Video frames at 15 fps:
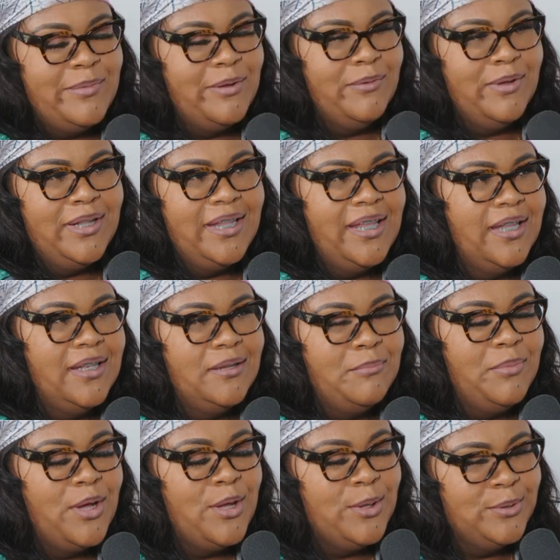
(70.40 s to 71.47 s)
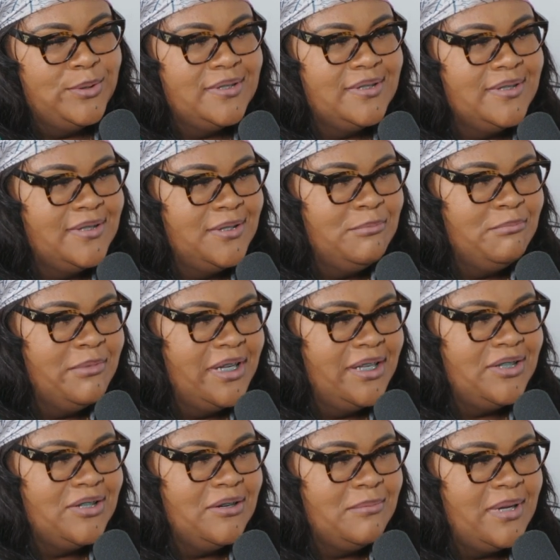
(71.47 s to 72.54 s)
really getting to post too
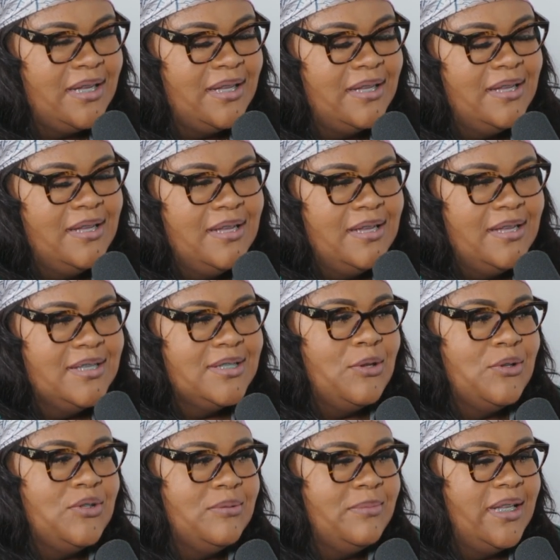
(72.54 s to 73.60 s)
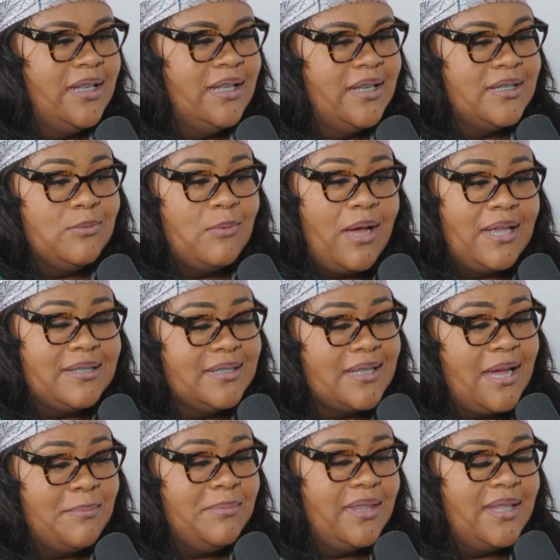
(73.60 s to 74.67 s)
much on my social media. That's why I
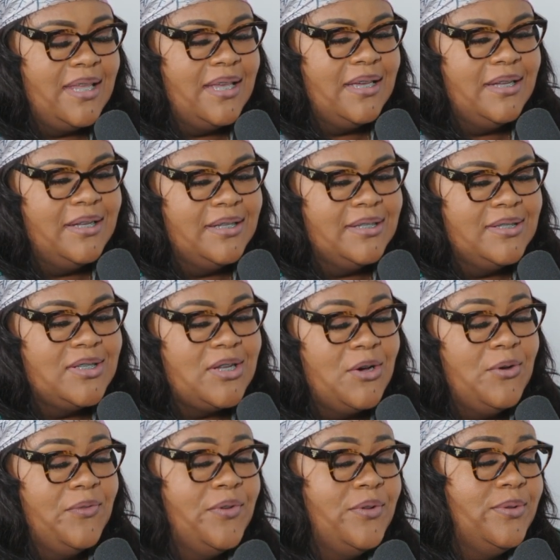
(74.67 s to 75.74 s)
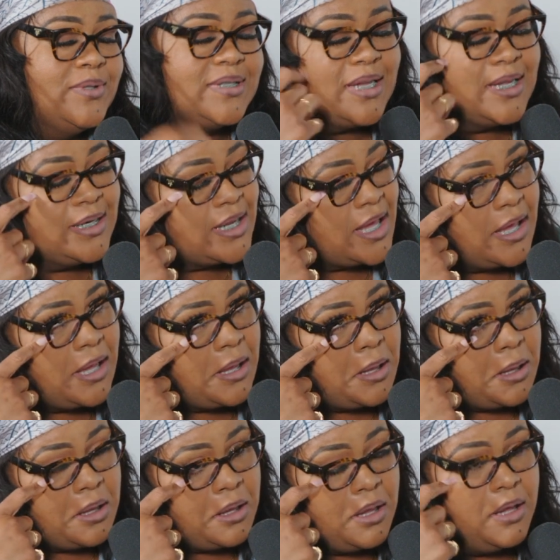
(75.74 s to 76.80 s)
stopped the Soul Food Sunday
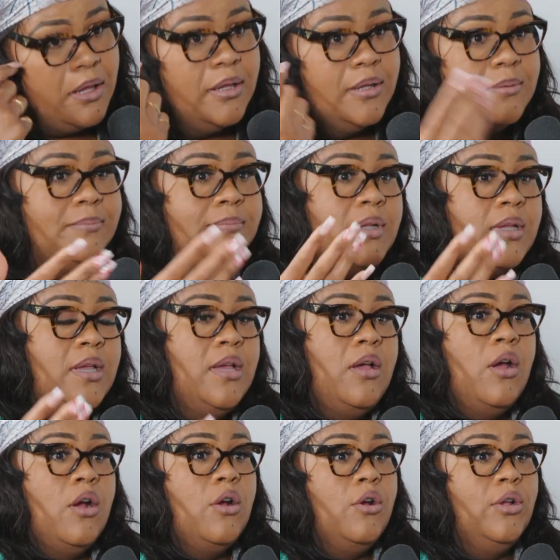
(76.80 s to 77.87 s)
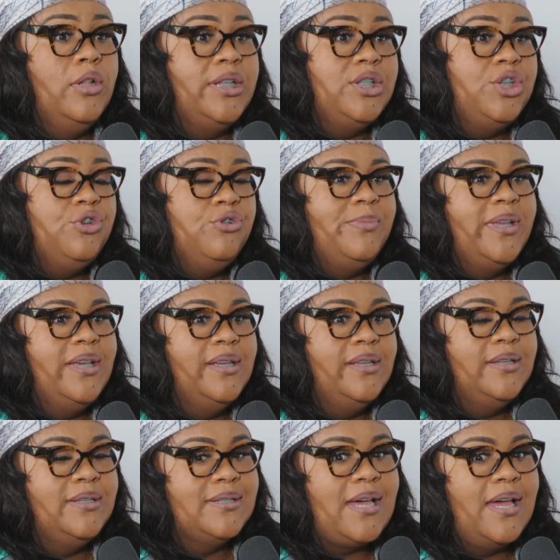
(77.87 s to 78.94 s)
early too,
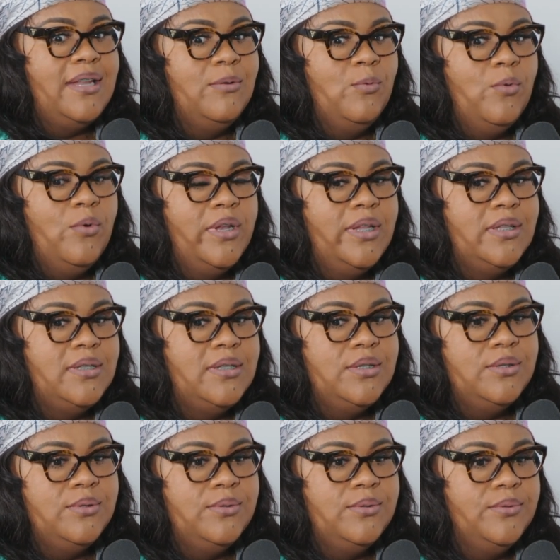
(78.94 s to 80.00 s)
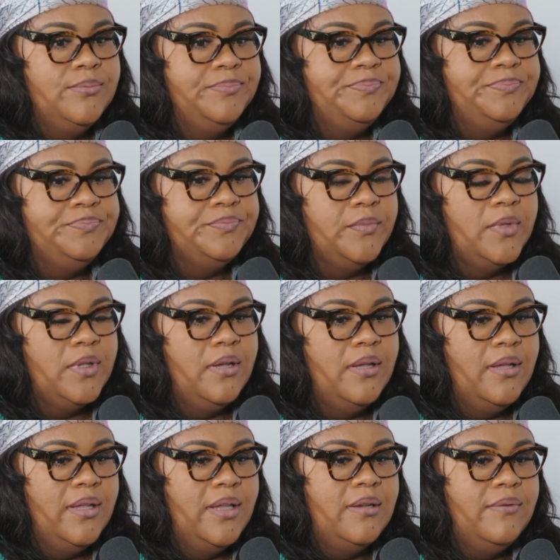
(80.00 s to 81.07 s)
because I didn't want it to
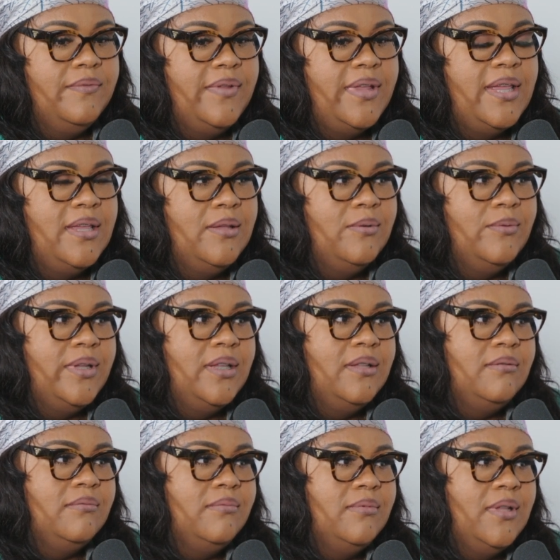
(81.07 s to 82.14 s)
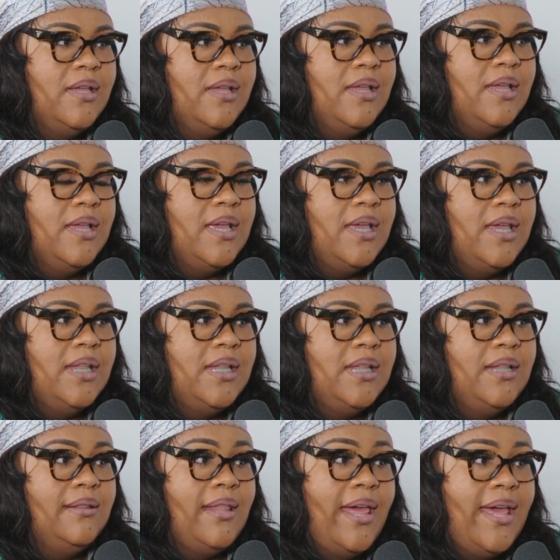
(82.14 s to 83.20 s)
intervene with
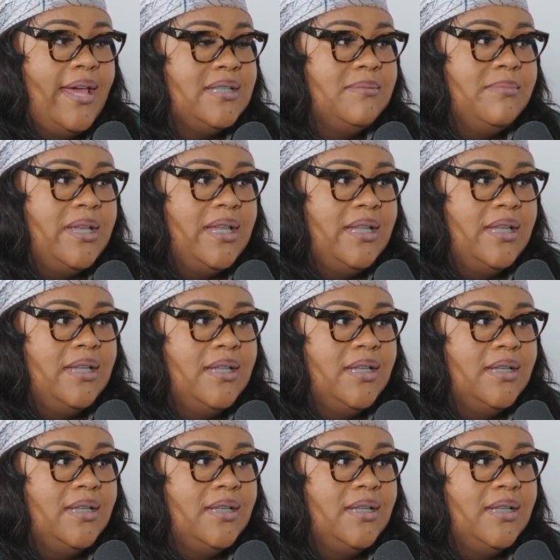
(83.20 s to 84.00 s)
any last minute